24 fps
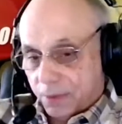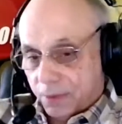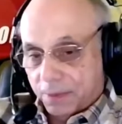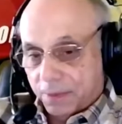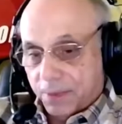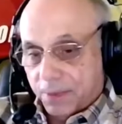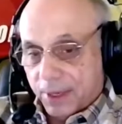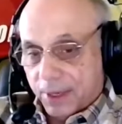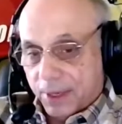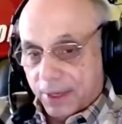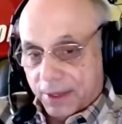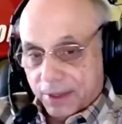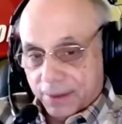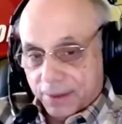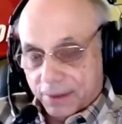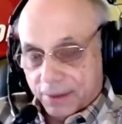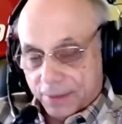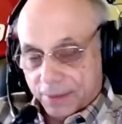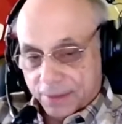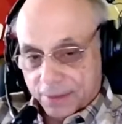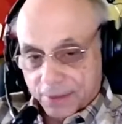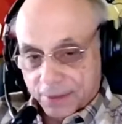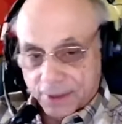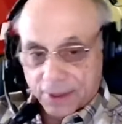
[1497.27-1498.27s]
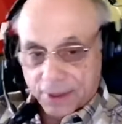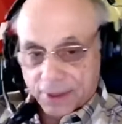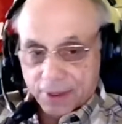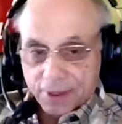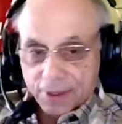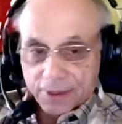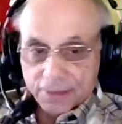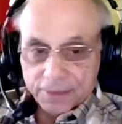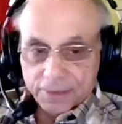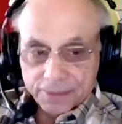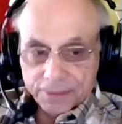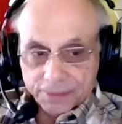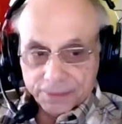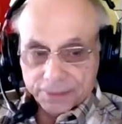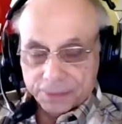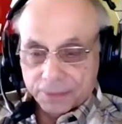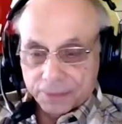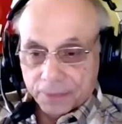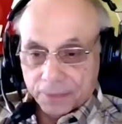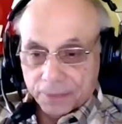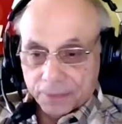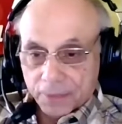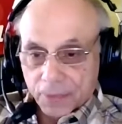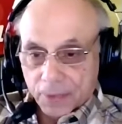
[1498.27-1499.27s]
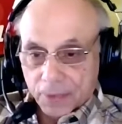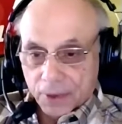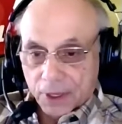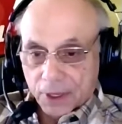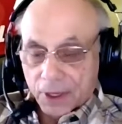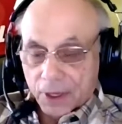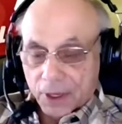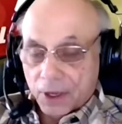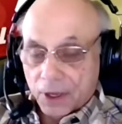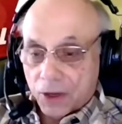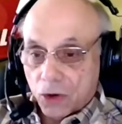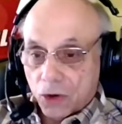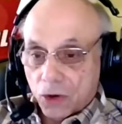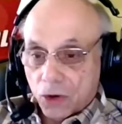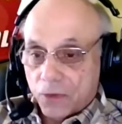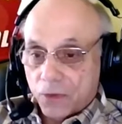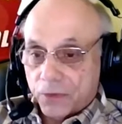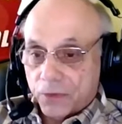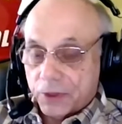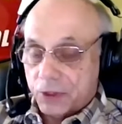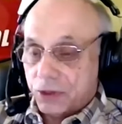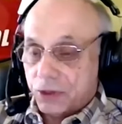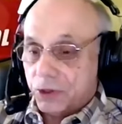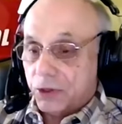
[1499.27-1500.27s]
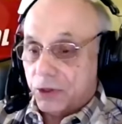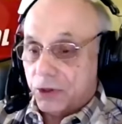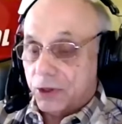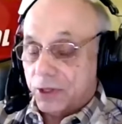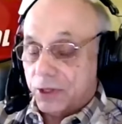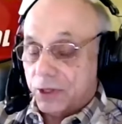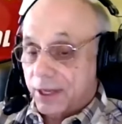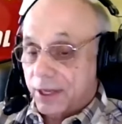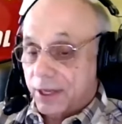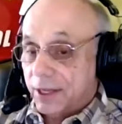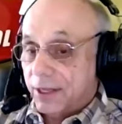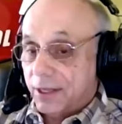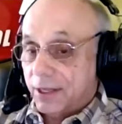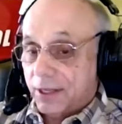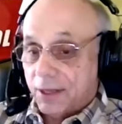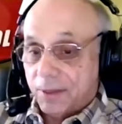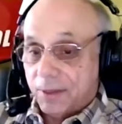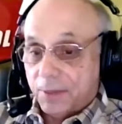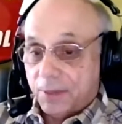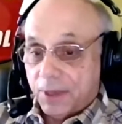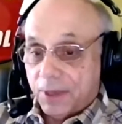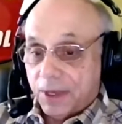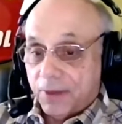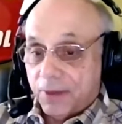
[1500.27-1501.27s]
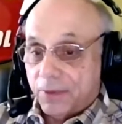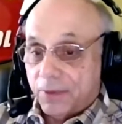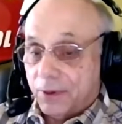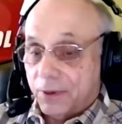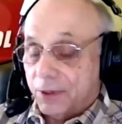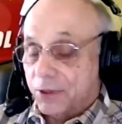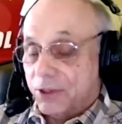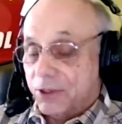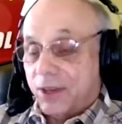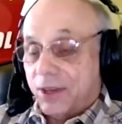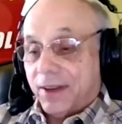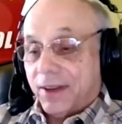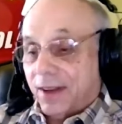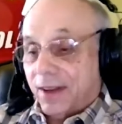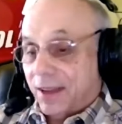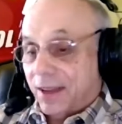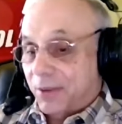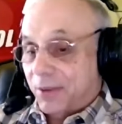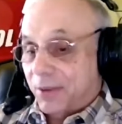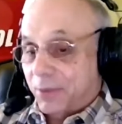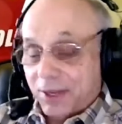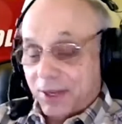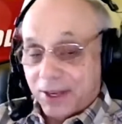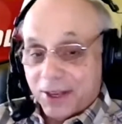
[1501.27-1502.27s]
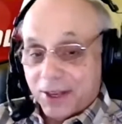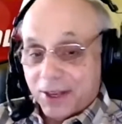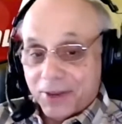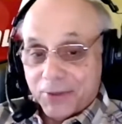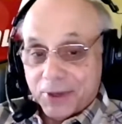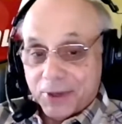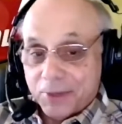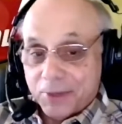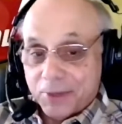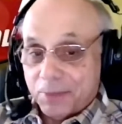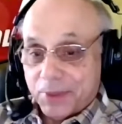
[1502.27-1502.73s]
make it cut off at certain income levels, I would love it.